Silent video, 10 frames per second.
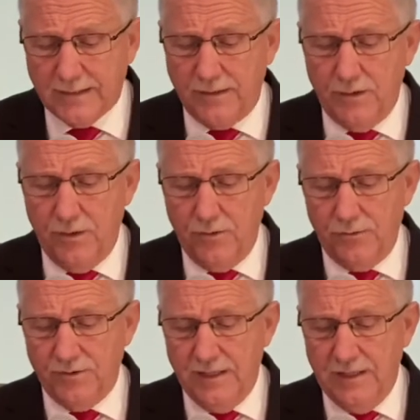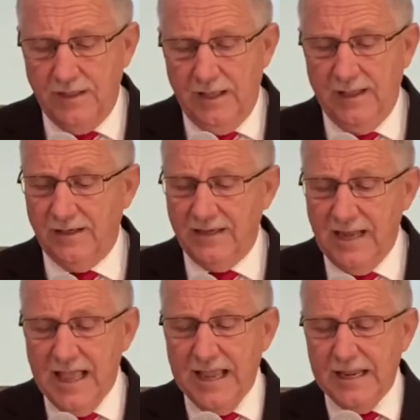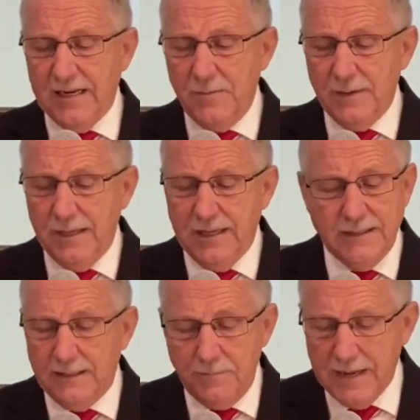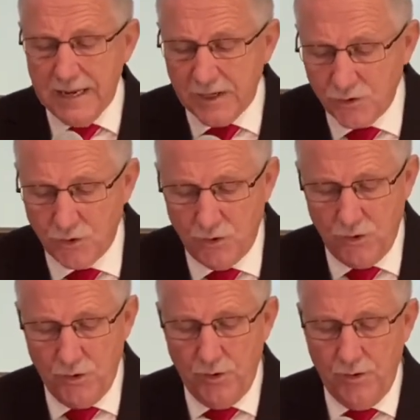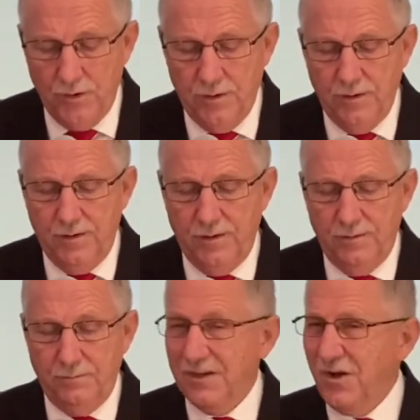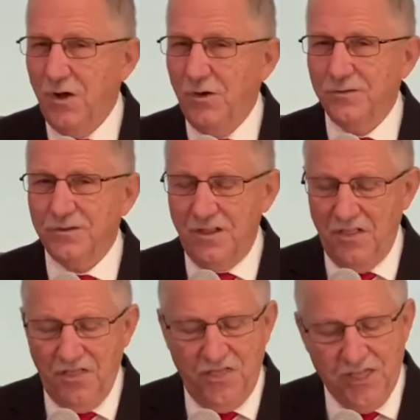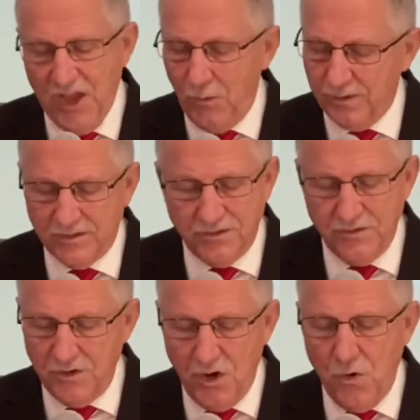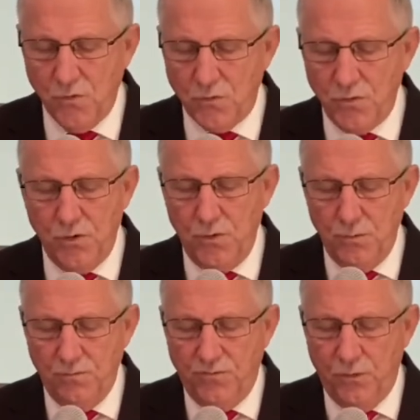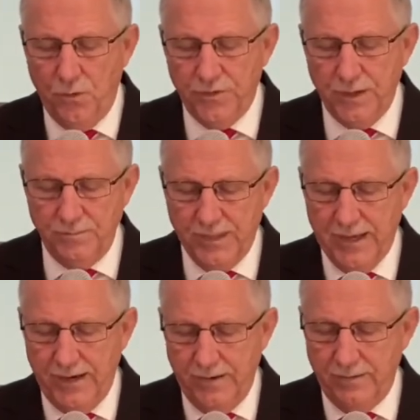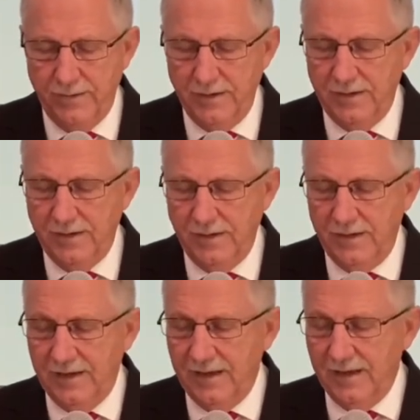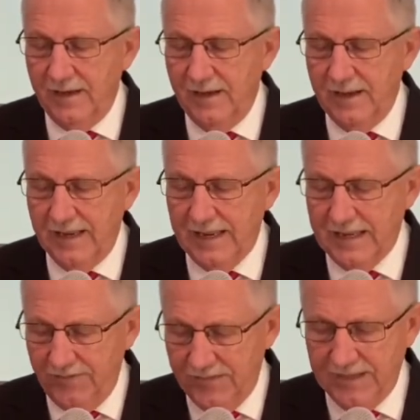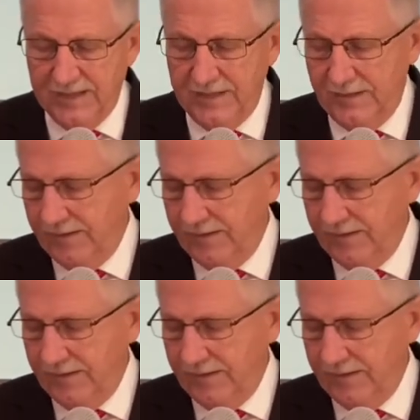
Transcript: clothes, and laid him in a manger, because there was no room for them there in the